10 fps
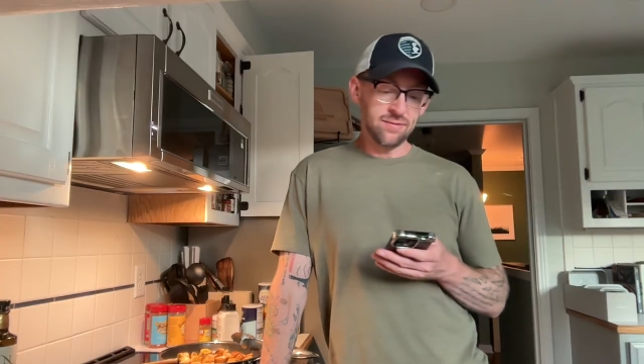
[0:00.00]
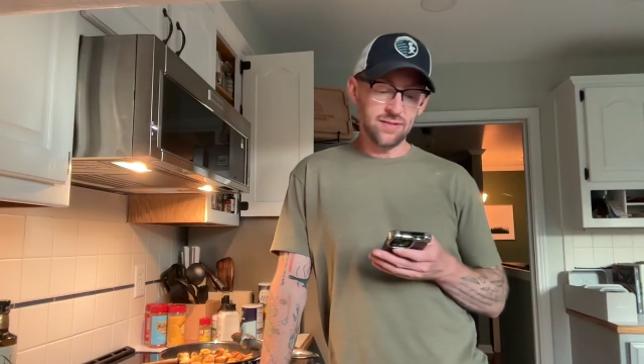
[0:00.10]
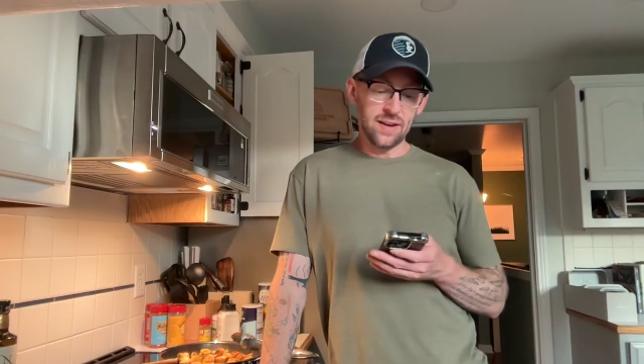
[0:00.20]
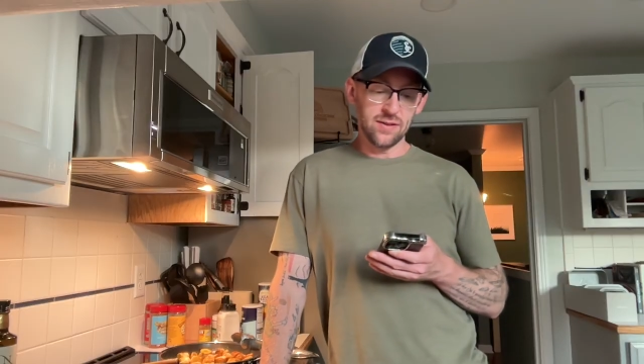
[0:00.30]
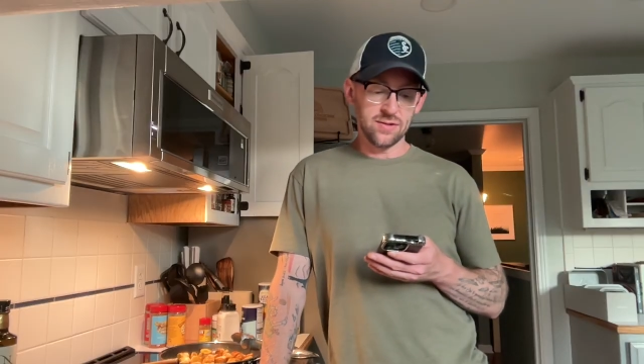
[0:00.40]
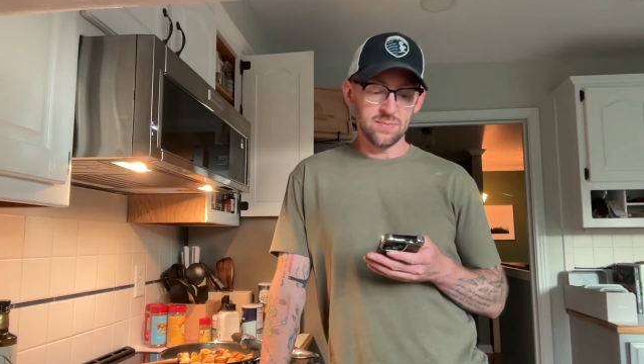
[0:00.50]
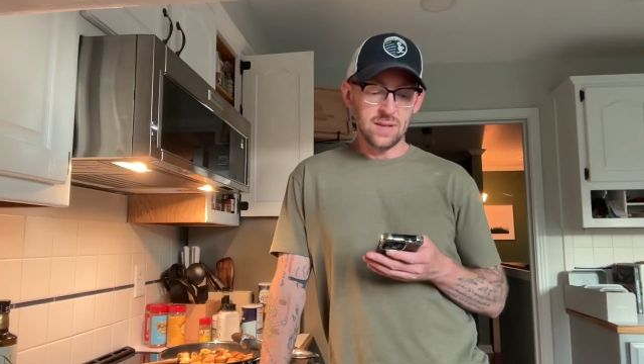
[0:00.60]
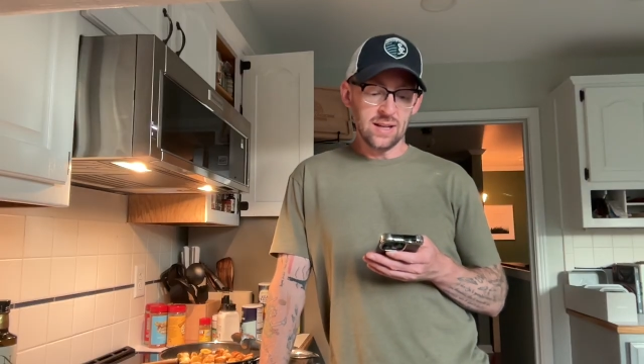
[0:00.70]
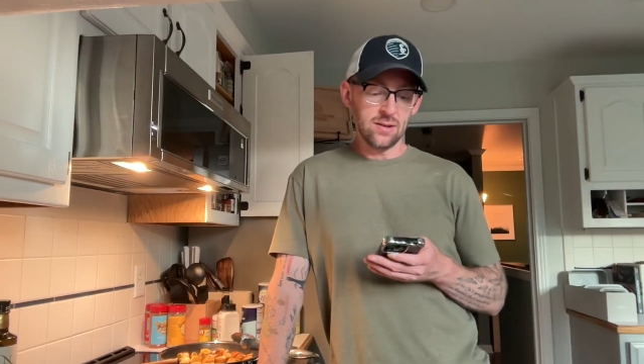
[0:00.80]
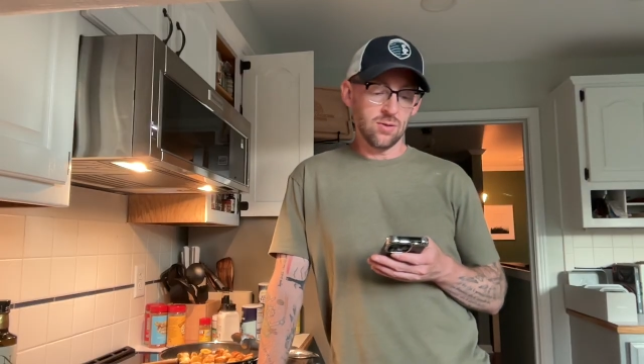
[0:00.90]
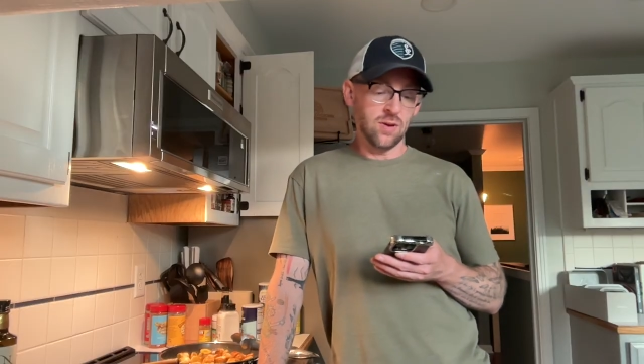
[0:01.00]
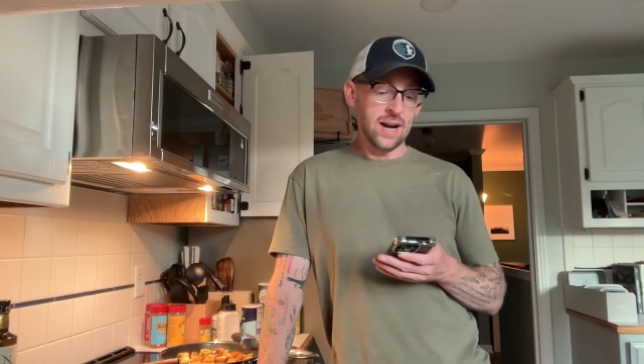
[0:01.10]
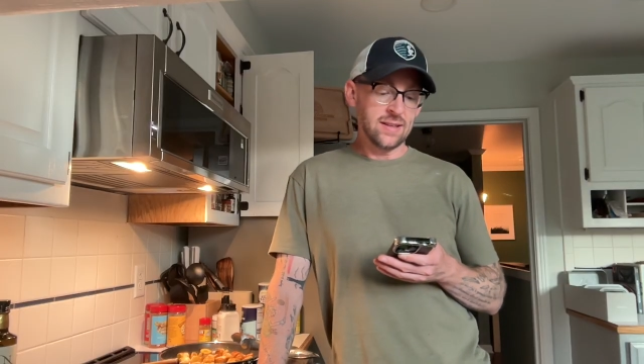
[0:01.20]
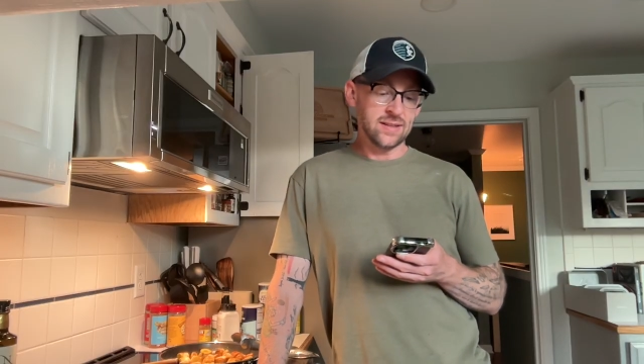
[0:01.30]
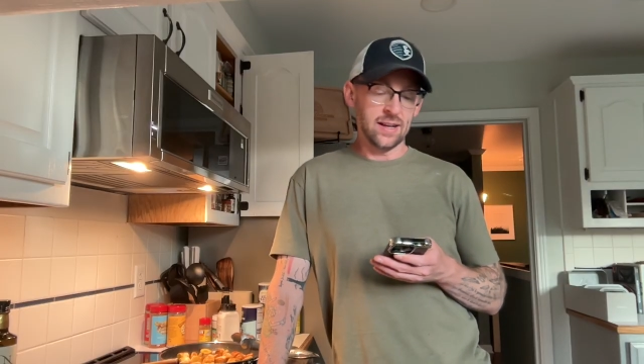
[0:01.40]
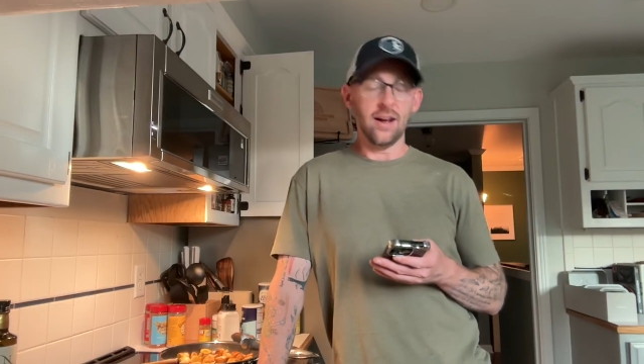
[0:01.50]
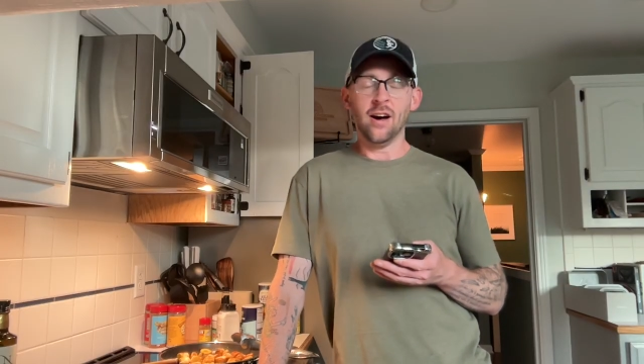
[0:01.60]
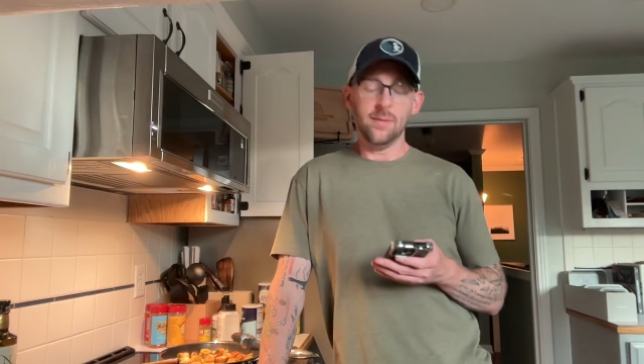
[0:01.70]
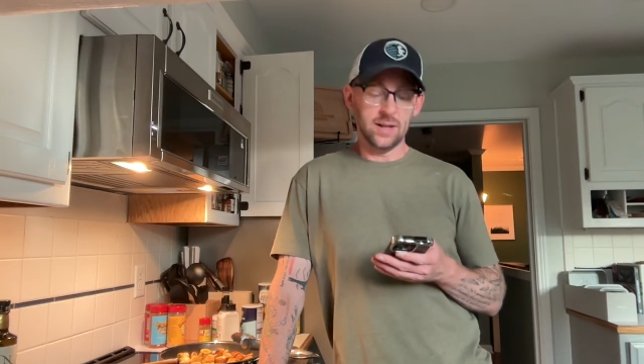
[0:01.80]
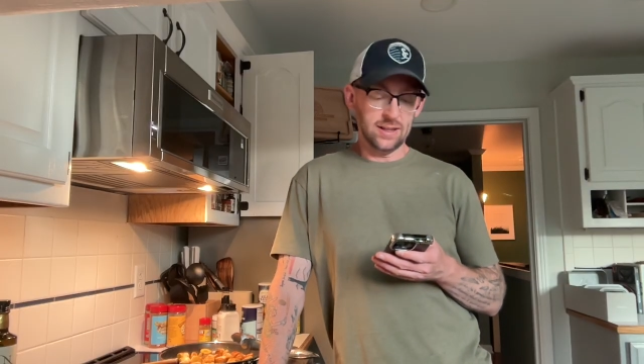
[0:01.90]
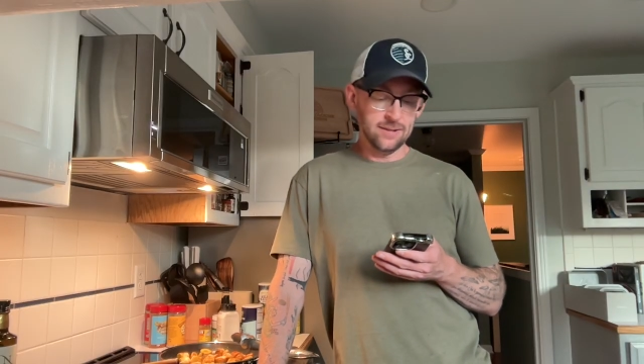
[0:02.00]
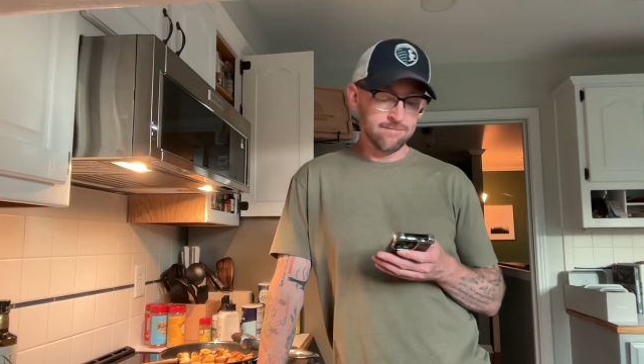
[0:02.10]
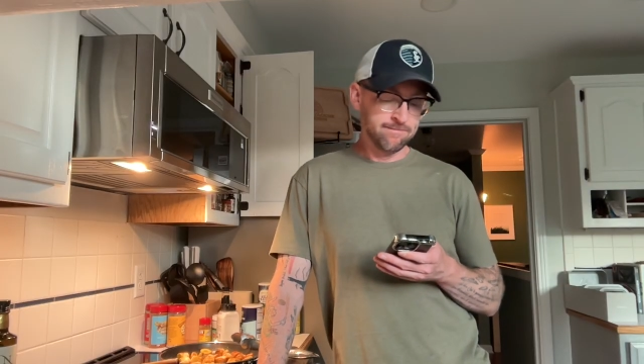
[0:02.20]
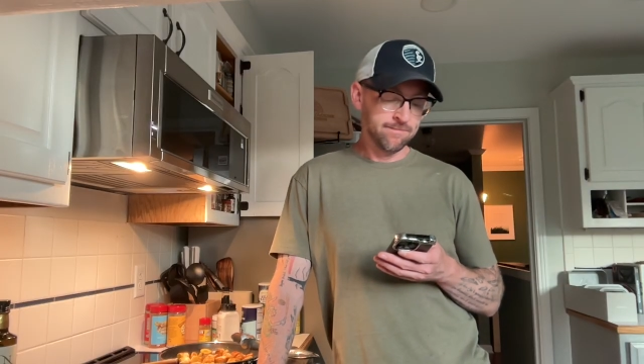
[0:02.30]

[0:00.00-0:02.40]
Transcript: favors meat, rice, and hominy,